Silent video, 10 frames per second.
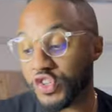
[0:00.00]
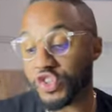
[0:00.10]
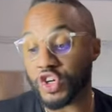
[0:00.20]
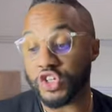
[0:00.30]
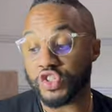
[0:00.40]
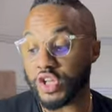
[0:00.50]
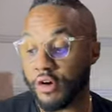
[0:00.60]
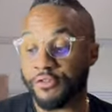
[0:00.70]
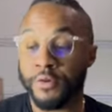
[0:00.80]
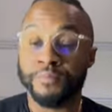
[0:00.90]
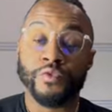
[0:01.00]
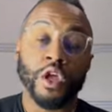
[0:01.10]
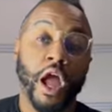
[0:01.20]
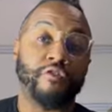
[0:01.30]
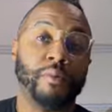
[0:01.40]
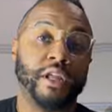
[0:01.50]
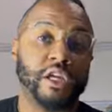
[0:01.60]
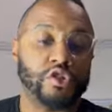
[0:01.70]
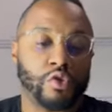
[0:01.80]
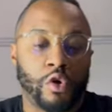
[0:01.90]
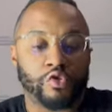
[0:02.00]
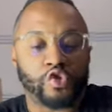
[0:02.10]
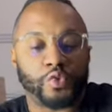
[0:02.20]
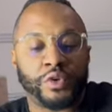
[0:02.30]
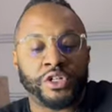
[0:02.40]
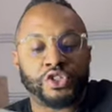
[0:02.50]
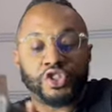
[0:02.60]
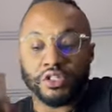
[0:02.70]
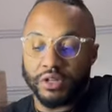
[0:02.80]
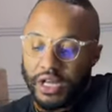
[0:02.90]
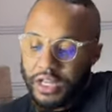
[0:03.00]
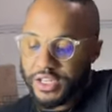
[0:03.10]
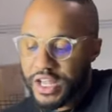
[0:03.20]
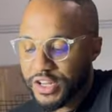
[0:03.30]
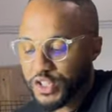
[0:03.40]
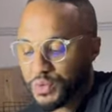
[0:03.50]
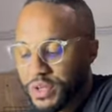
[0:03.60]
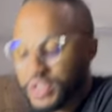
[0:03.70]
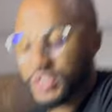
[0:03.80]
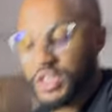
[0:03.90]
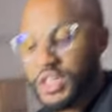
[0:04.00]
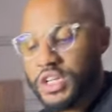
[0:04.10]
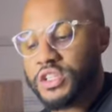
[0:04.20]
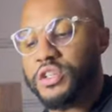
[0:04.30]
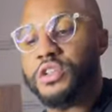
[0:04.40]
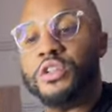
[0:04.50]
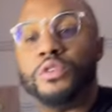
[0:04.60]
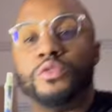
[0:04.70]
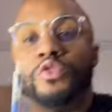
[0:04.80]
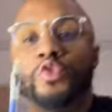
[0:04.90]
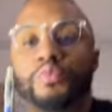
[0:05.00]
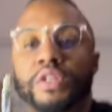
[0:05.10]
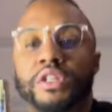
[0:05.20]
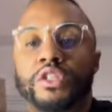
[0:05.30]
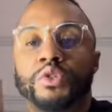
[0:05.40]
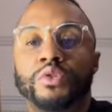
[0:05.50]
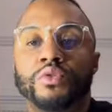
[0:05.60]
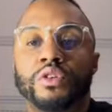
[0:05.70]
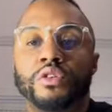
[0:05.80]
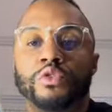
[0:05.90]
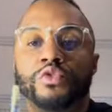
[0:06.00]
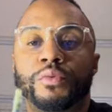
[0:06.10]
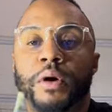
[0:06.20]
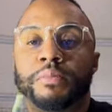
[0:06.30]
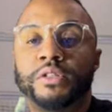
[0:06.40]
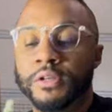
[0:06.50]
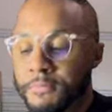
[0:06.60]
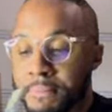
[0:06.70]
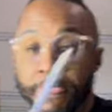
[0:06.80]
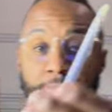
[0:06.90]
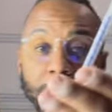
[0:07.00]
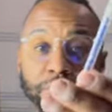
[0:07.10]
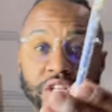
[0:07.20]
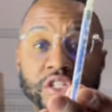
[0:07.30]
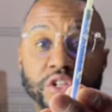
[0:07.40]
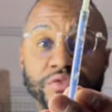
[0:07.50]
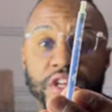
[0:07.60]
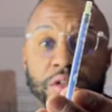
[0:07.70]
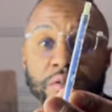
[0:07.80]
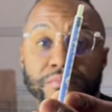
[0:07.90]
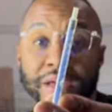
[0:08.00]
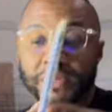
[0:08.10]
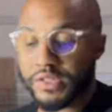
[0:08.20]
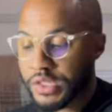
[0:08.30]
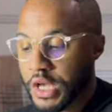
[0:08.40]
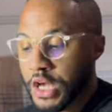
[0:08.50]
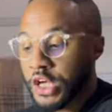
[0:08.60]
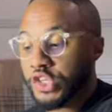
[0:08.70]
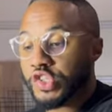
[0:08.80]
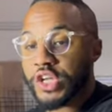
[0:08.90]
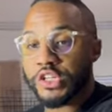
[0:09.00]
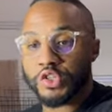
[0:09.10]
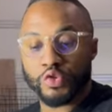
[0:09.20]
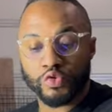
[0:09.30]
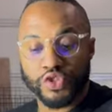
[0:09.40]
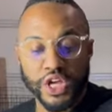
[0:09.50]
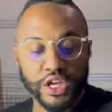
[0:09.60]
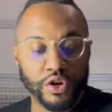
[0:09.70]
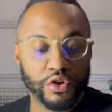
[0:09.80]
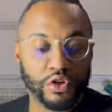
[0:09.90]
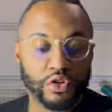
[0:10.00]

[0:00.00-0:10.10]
is the good stuff. Everybody gets their own syringe. And it's not a syringe. It's literally a little tube thing that you, you know, use for puppies. And potentially feeding babies. Stay tuned. Take care of your